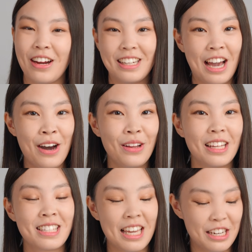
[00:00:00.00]
right, now
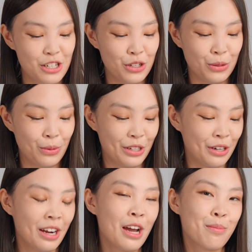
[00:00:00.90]
let's get into what
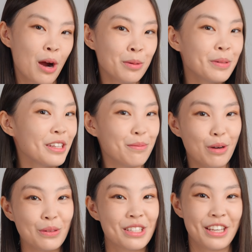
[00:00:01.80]
you're probably the
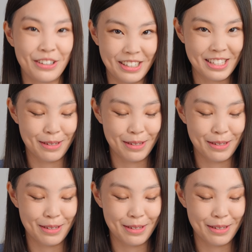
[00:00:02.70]
most curious